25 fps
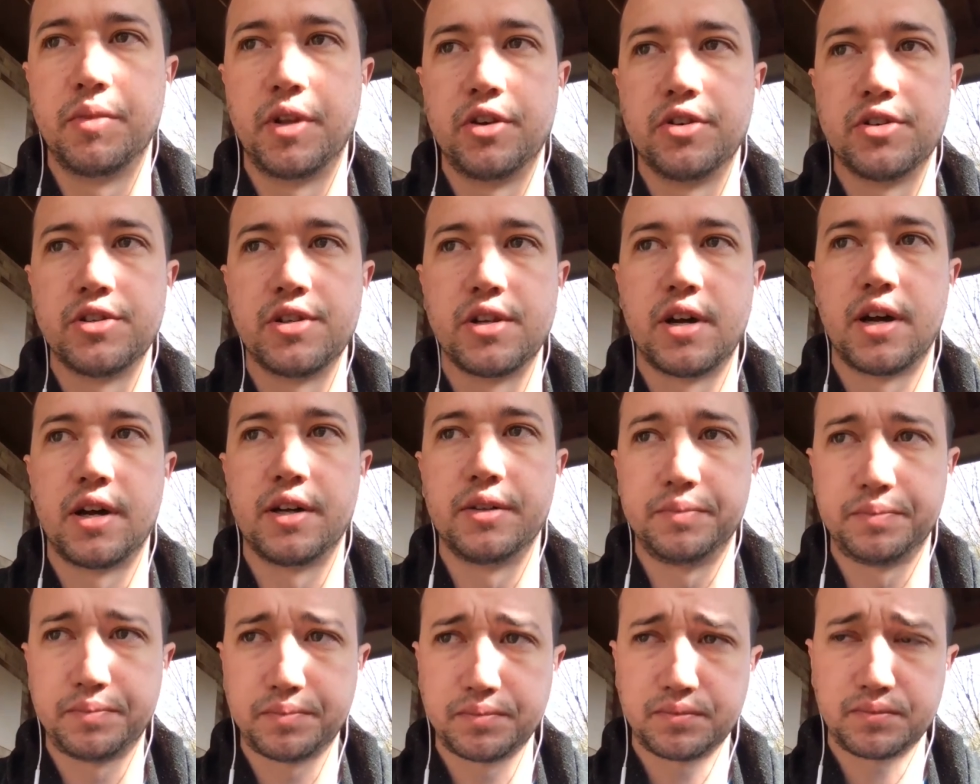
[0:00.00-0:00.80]
there's
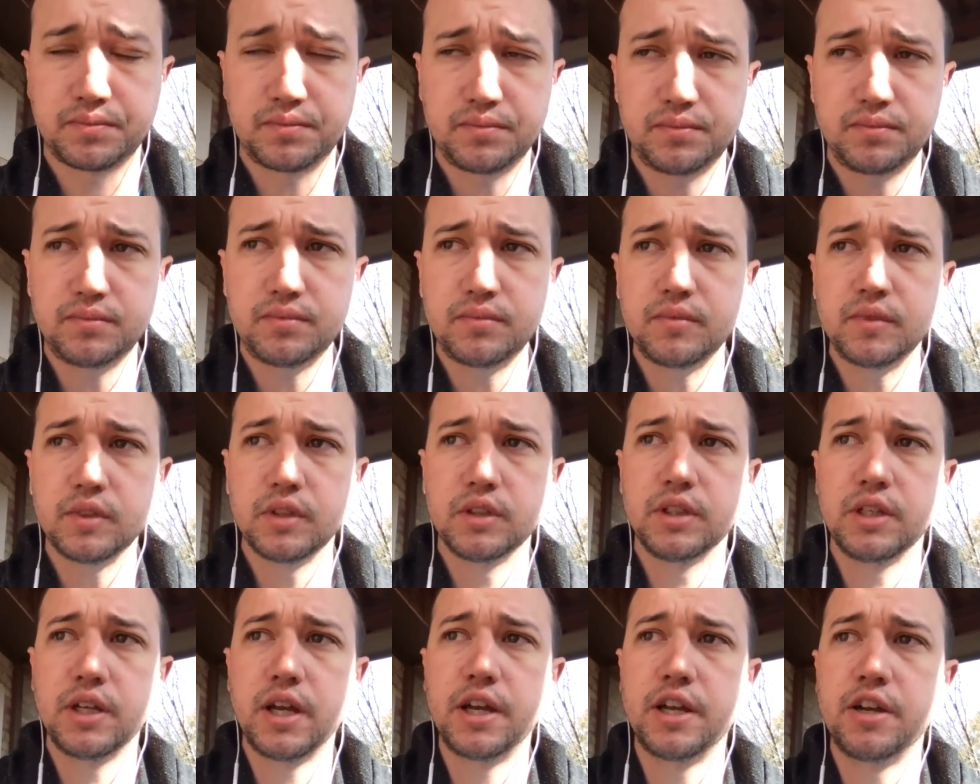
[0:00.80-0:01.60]
not
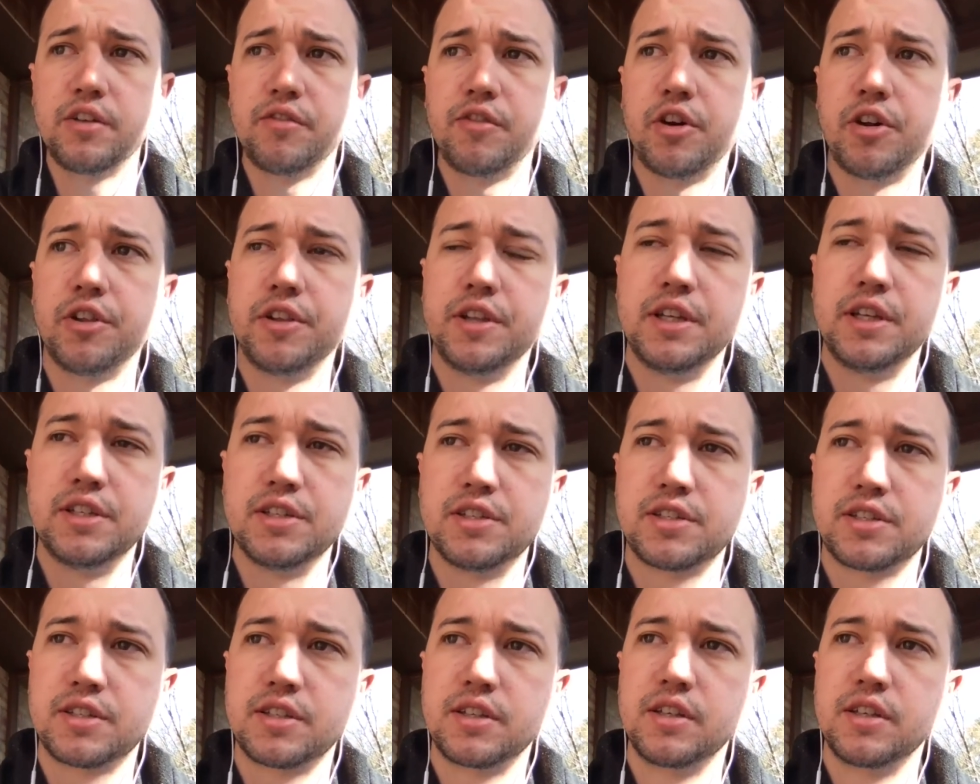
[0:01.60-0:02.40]
kind of all these